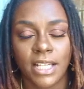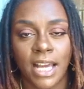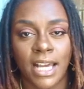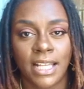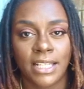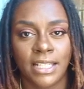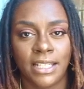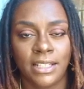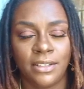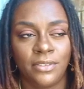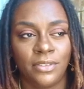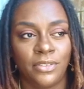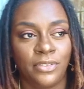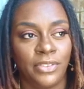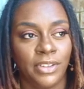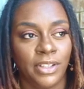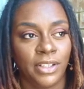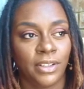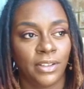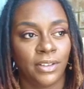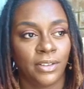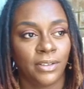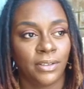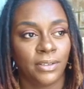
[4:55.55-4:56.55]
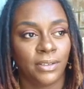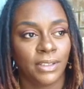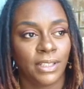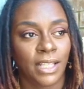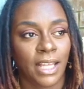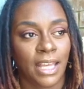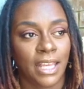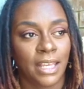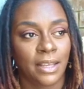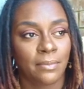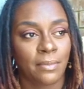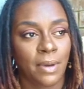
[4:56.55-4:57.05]
I didn't feel
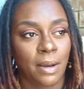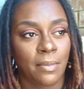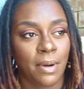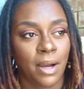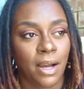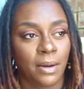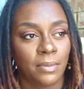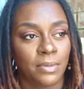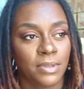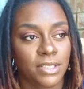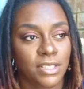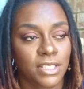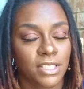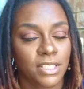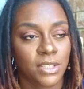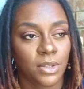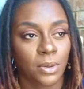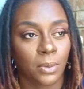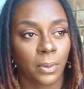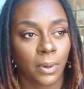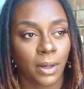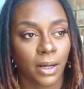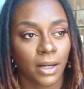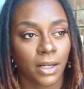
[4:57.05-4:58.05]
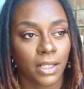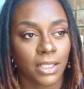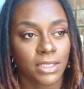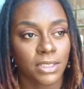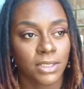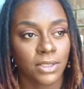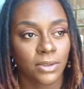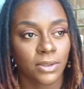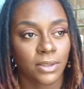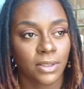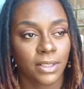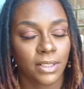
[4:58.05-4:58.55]
like my mom was just the
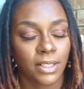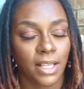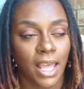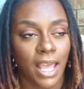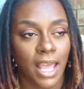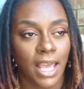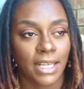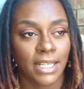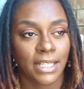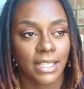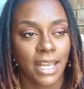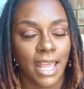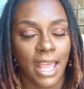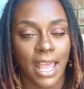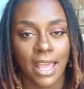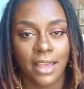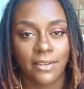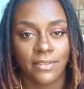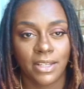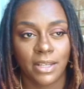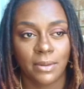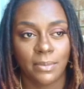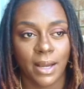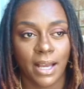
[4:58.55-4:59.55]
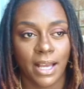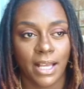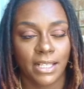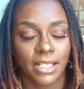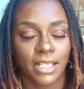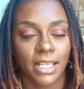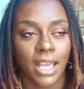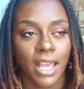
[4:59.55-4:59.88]
worst or that I didn't have anybody.